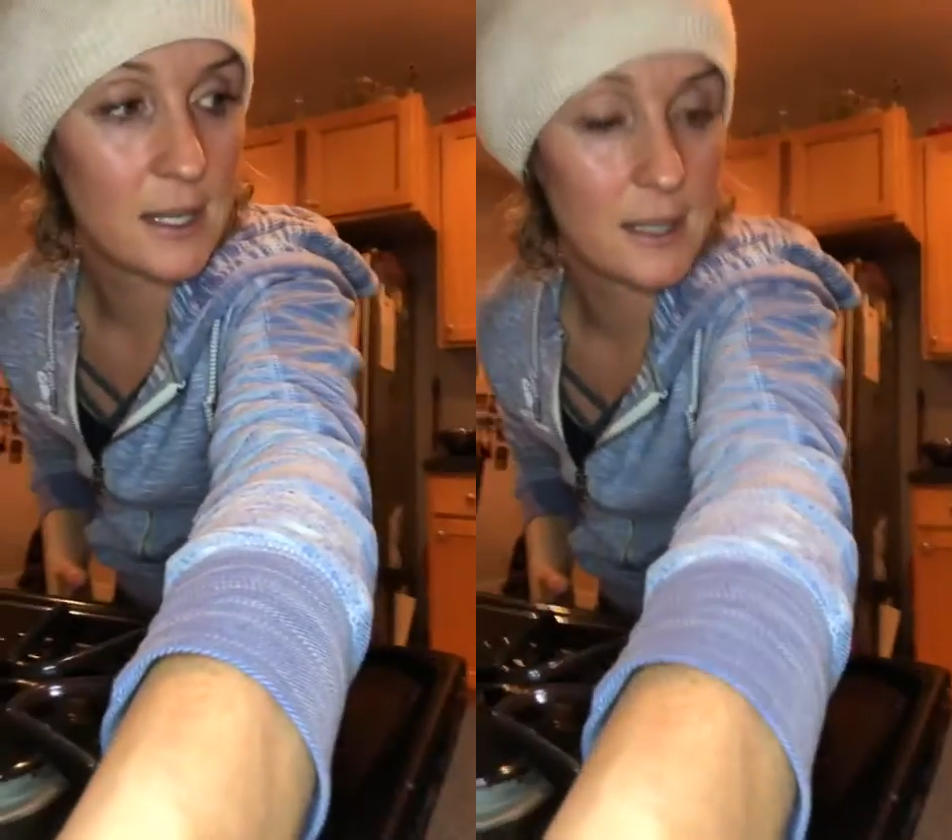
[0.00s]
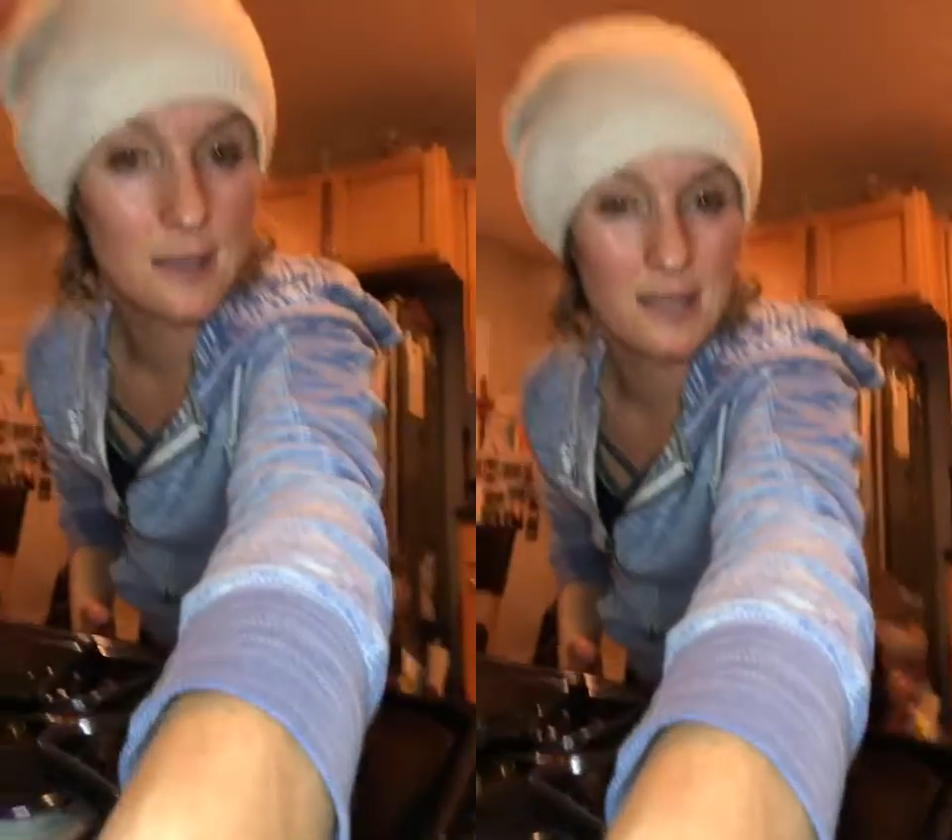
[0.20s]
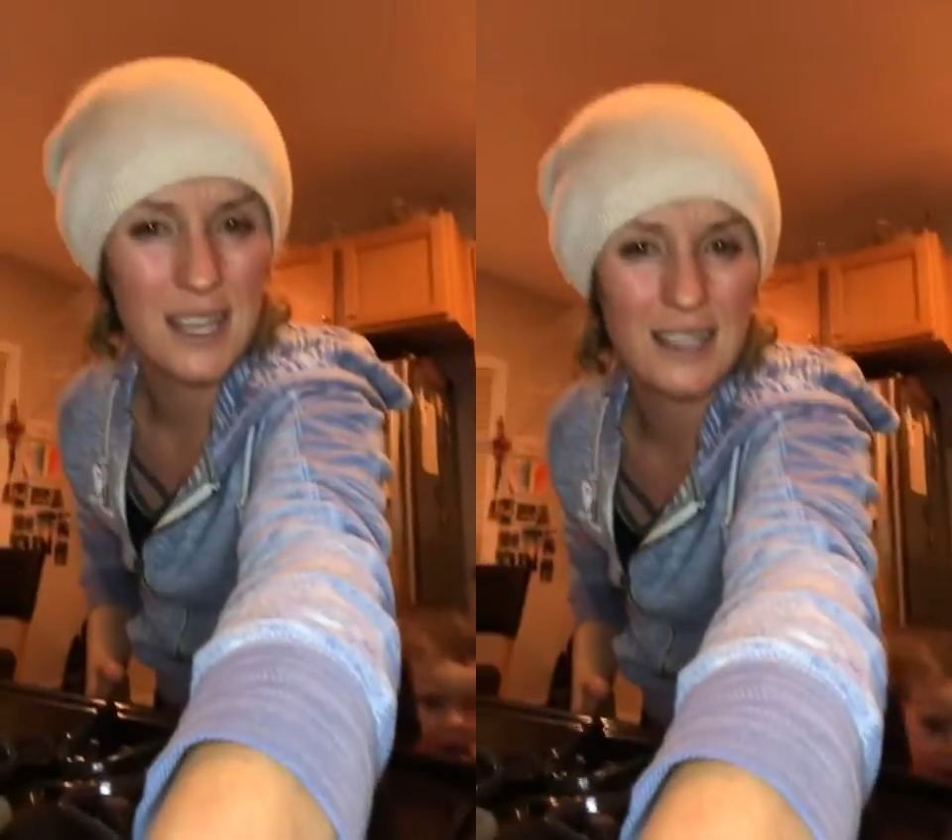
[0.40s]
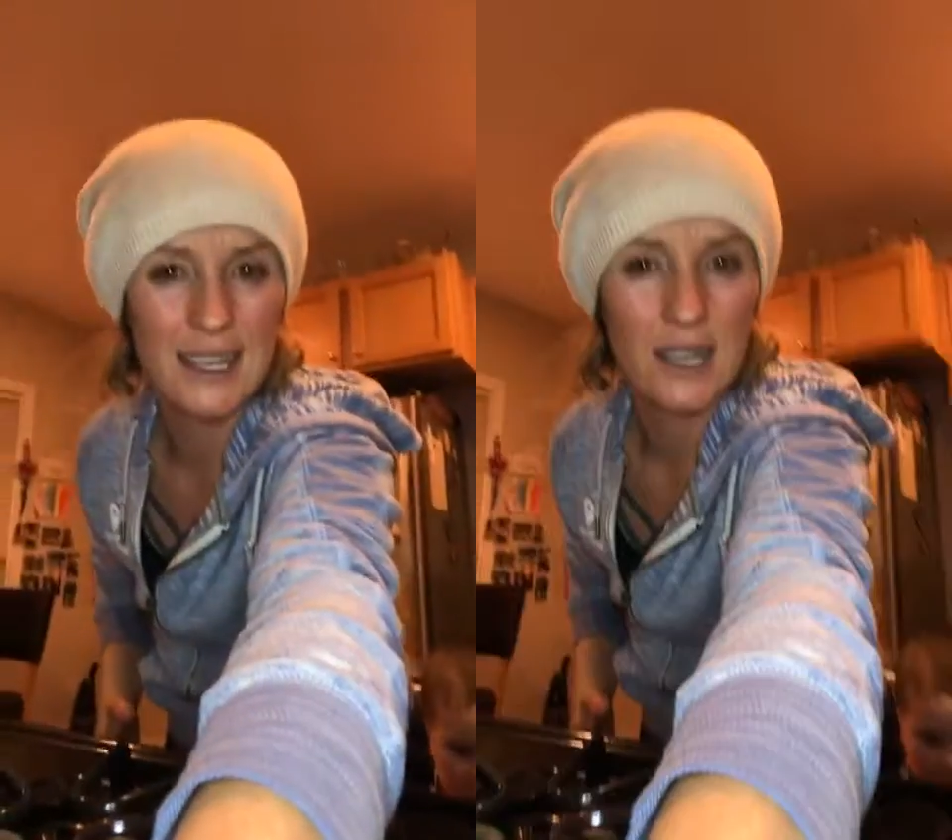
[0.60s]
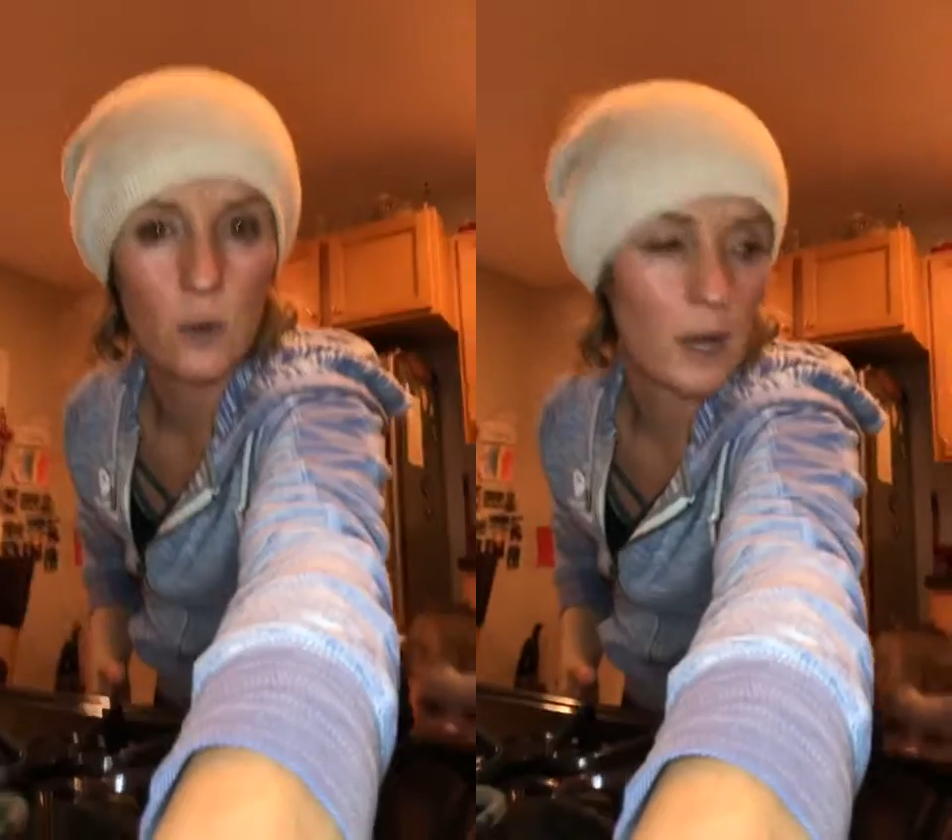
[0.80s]
it takes
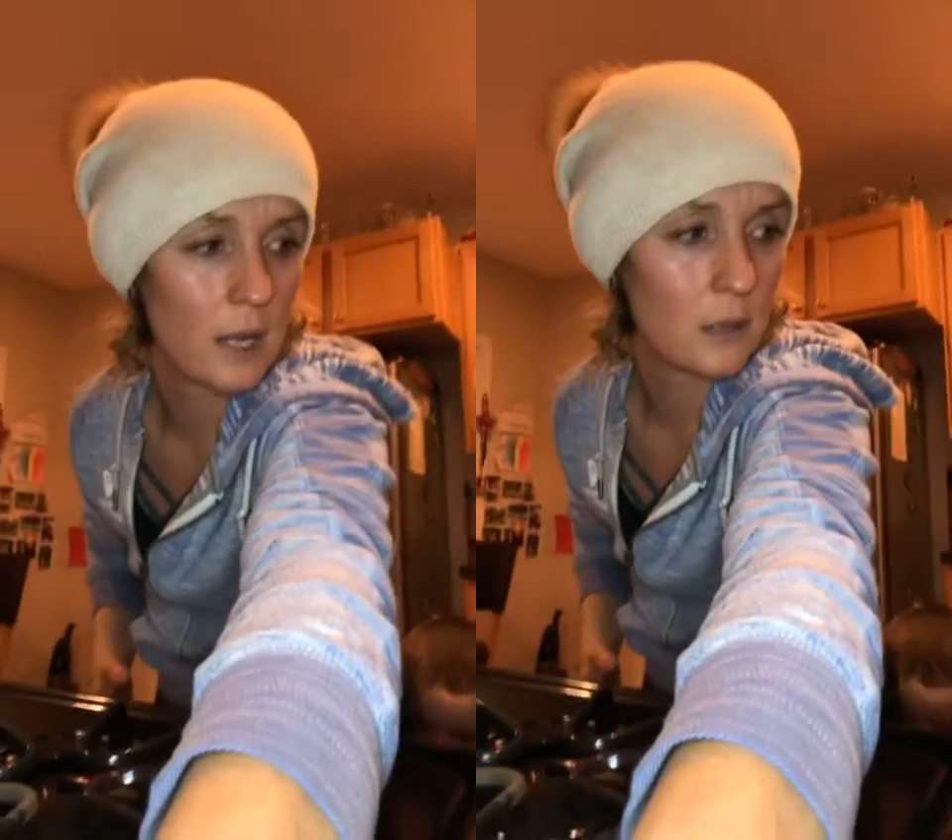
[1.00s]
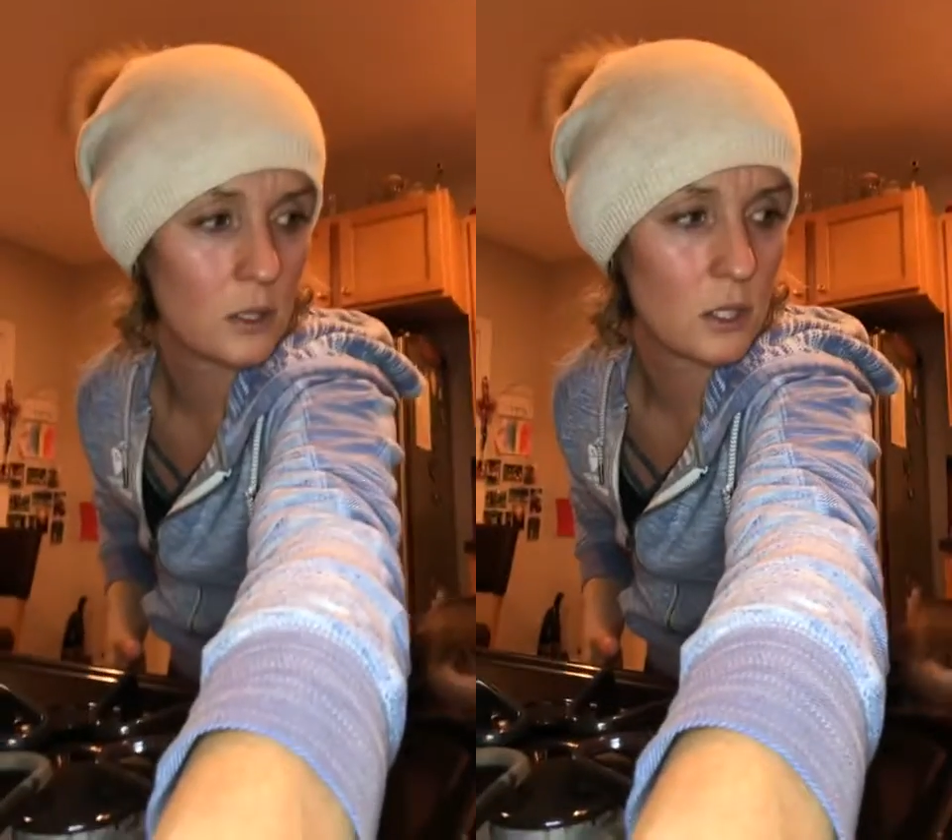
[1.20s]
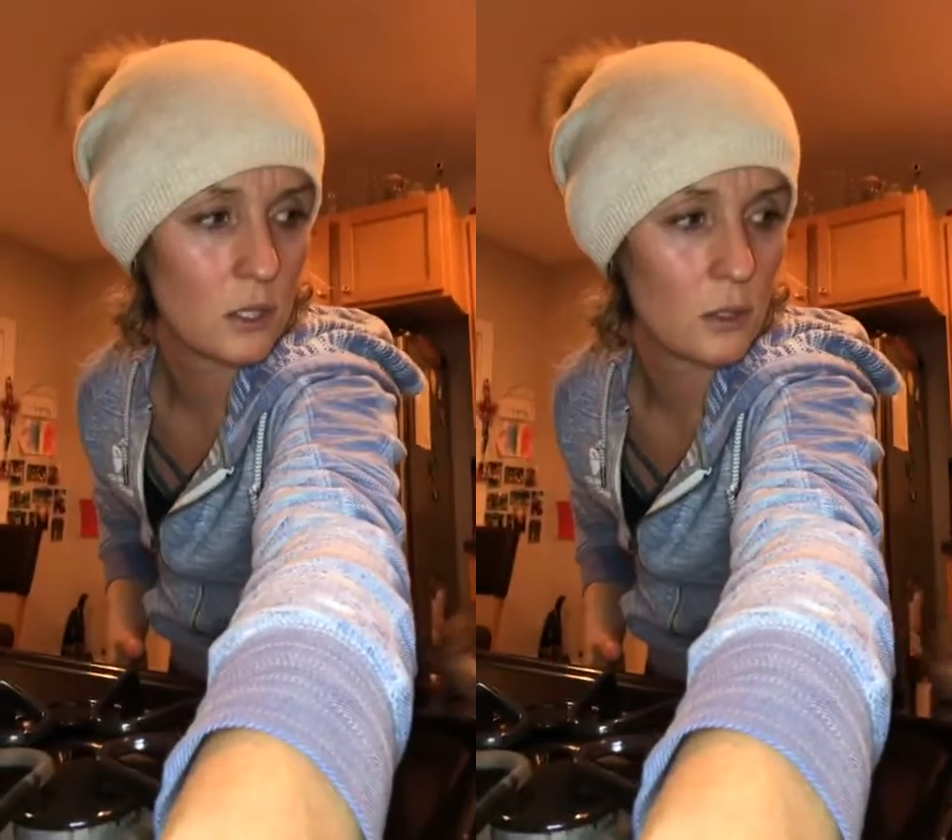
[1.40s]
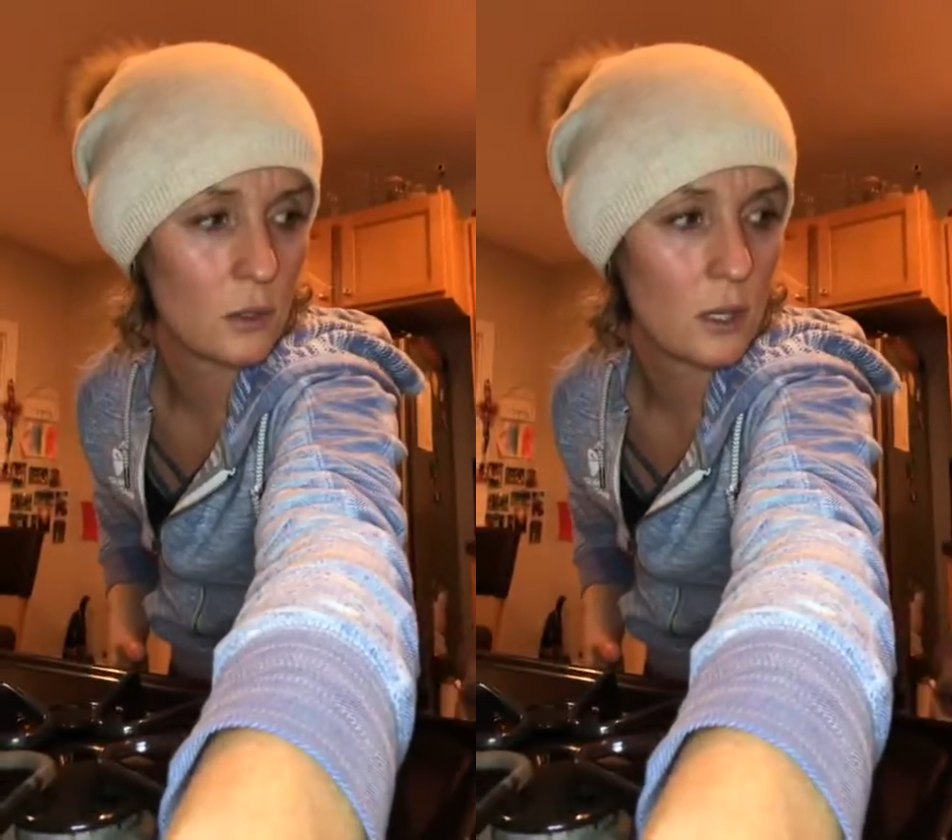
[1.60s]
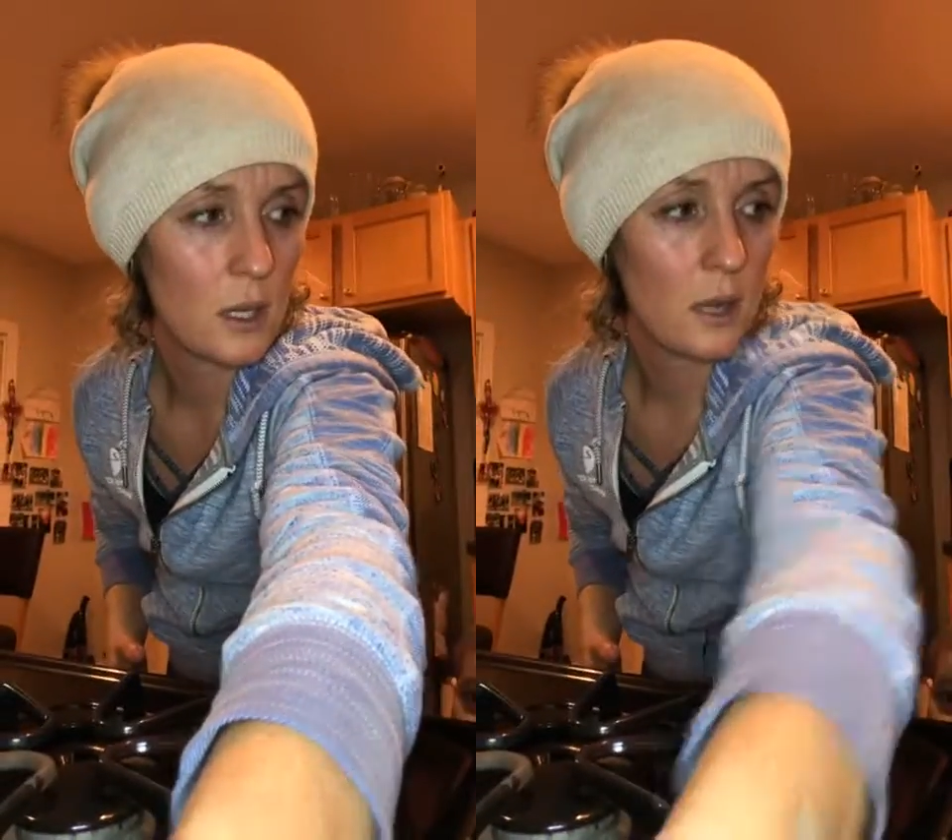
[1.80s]
like a while to,